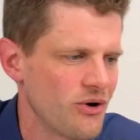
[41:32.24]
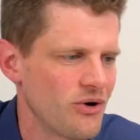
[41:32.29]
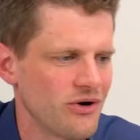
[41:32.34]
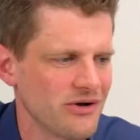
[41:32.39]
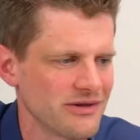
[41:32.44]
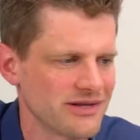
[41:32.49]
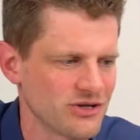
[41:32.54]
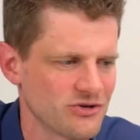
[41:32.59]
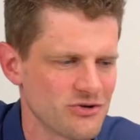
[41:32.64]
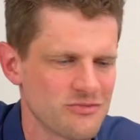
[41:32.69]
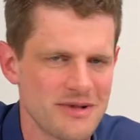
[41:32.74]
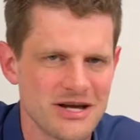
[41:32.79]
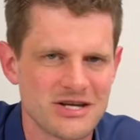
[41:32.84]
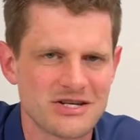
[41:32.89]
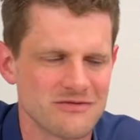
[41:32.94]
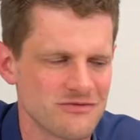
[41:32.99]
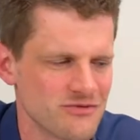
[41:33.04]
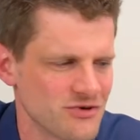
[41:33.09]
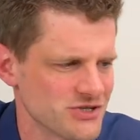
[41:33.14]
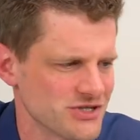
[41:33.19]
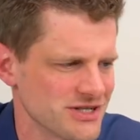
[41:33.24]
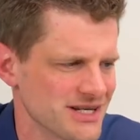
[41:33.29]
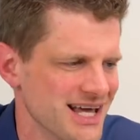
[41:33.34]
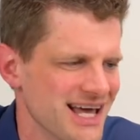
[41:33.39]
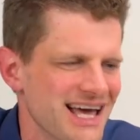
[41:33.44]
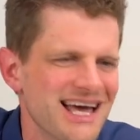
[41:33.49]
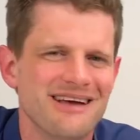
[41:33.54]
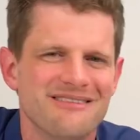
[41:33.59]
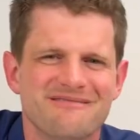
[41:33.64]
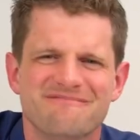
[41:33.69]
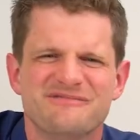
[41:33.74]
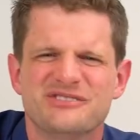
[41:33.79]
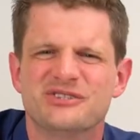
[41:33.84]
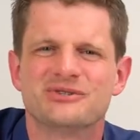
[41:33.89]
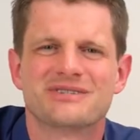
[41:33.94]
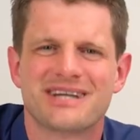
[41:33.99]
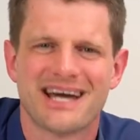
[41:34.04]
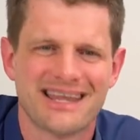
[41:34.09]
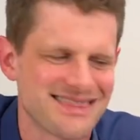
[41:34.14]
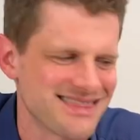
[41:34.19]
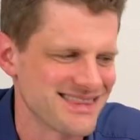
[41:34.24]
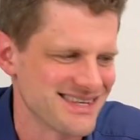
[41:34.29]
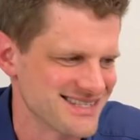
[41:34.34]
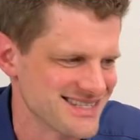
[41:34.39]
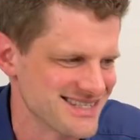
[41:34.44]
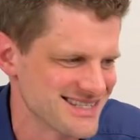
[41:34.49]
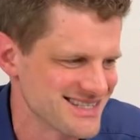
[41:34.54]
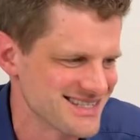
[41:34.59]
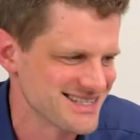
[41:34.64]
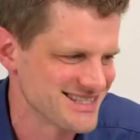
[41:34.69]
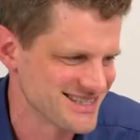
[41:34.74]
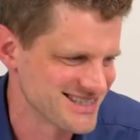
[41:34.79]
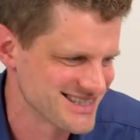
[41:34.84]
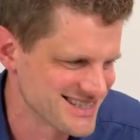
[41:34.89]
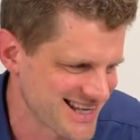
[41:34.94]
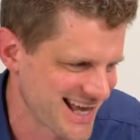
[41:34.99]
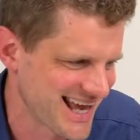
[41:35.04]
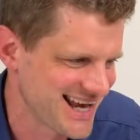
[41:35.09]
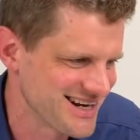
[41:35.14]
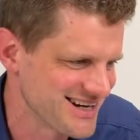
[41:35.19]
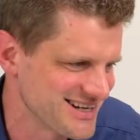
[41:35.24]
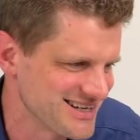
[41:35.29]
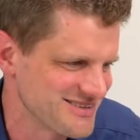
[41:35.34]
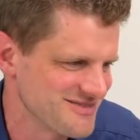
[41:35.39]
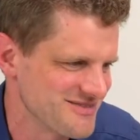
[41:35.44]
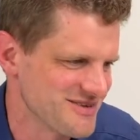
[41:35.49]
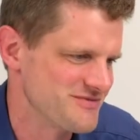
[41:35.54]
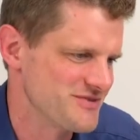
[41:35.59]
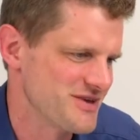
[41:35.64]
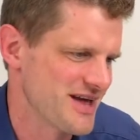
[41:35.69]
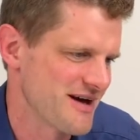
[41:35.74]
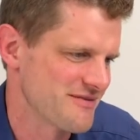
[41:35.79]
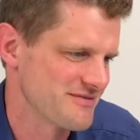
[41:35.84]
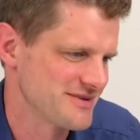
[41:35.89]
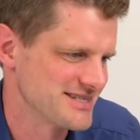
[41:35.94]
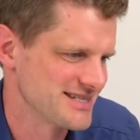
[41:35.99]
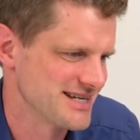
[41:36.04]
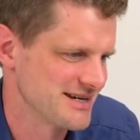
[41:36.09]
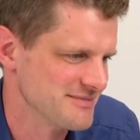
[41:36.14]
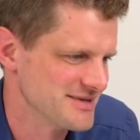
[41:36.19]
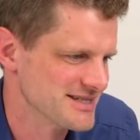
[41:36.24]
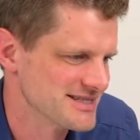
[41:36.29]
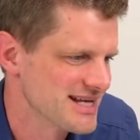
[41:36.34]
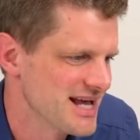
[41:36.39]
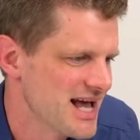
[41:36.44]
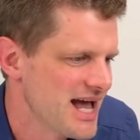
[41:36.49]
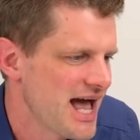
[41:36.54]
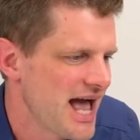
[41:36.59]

or the automation version. You got this. This is a standard if you have Artemis.